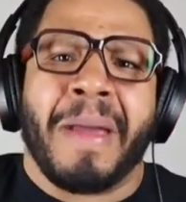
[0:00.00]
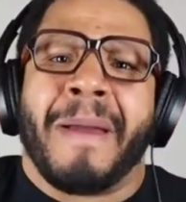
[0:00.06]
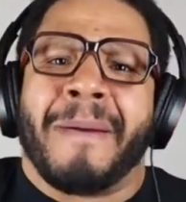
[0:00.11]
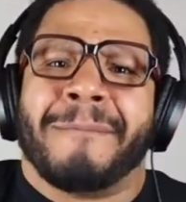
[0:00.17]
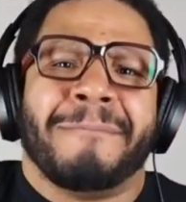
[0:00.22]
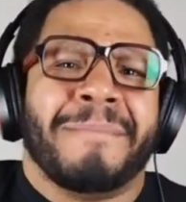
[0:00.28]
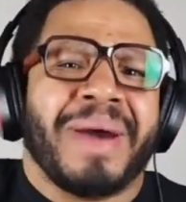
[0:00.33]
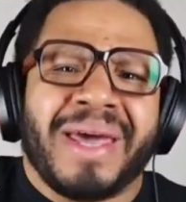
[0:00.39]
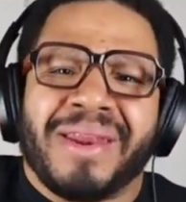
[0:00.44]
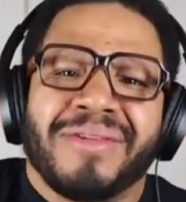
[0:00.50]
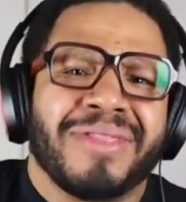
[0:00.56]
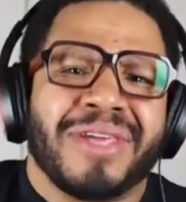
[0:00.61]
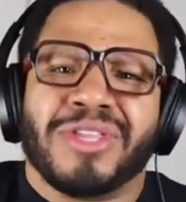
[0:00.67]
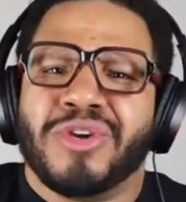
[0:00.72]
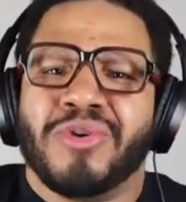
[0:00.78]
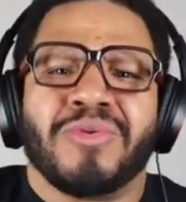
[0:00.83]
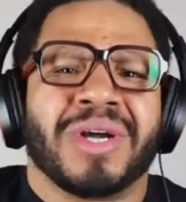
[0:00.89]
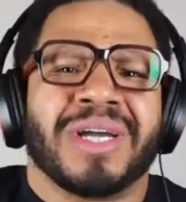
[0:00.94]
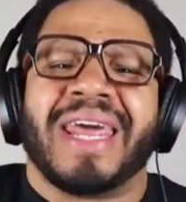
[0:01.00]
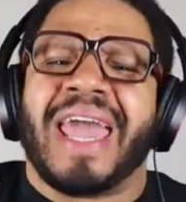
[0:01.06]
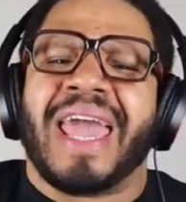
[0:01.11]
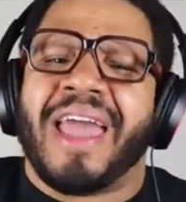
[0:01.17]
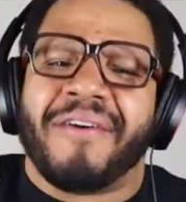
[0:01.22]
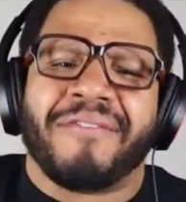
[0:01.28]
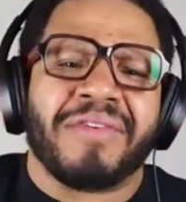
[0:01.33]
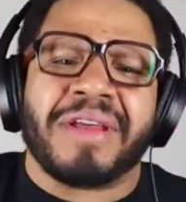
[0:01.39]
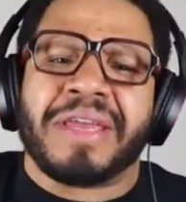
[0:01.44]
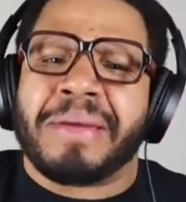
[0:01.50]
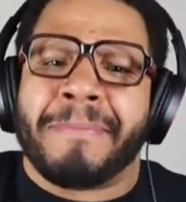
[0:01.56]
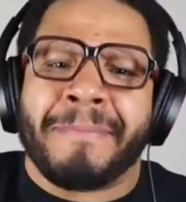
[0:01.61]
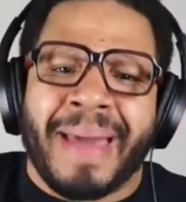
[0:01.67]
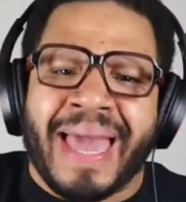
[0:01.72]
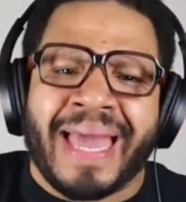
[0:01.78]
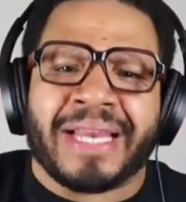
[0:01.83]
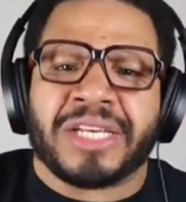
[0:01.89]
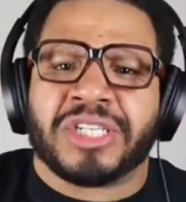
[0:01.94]
better than you could ever
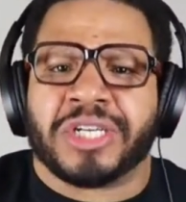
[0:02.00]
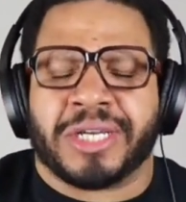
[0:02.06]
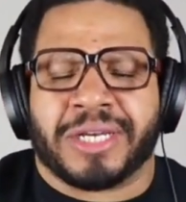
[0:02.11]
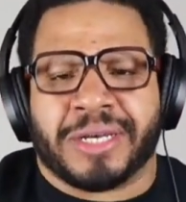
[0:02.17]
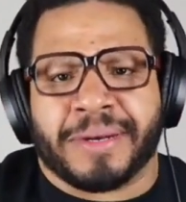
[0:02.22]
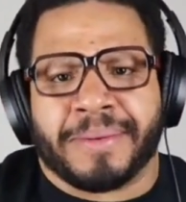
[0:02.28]
imagine